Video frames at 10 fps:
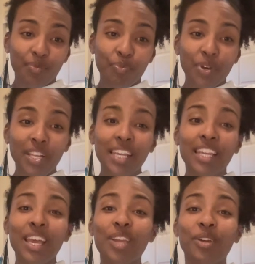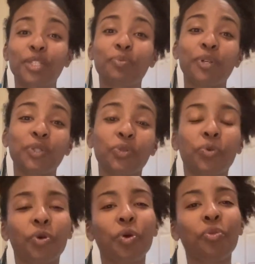putting your spiritual
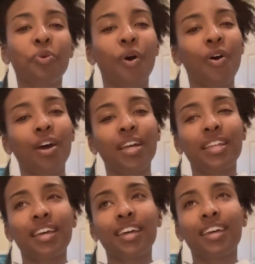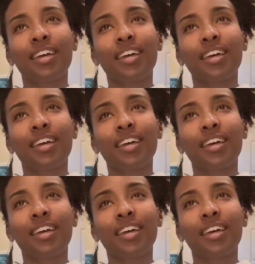growth on